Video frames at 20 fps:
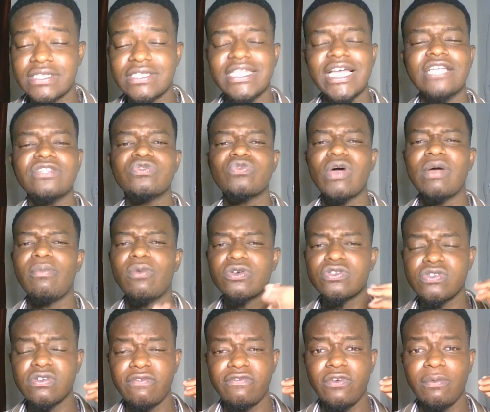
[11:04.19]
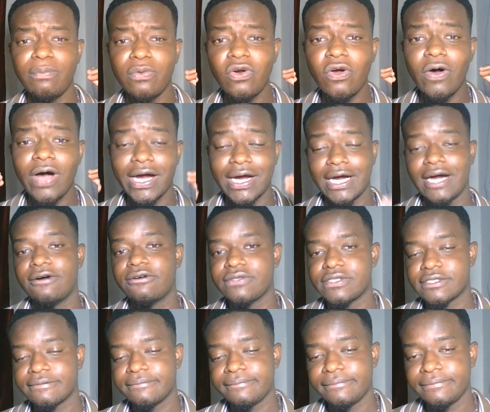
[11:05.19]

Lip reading: That's why most of you blow accounts.